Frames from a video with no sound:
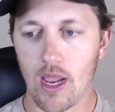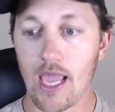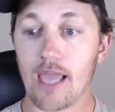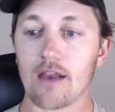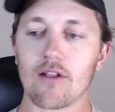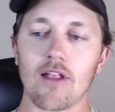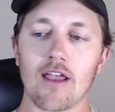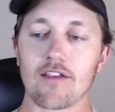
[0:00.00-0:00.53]

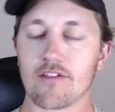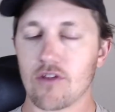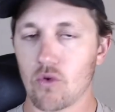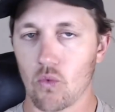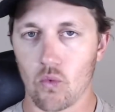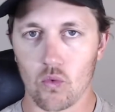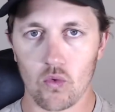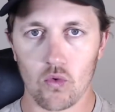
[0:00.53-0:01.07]

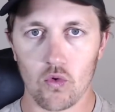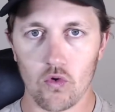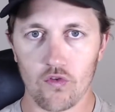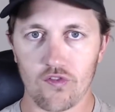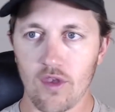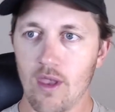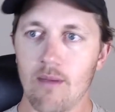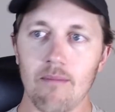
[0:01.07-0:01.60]
analyzing
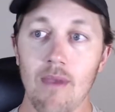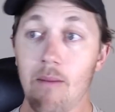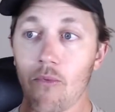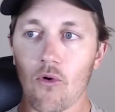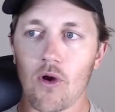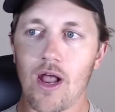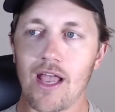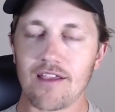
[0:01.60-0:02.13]
rules,
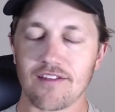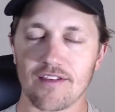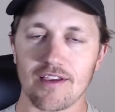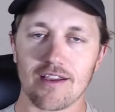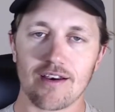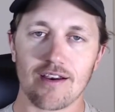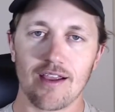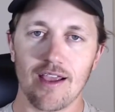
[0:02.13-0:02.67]

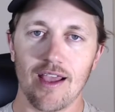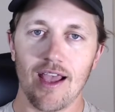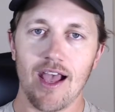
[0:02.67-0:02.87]
memorizing,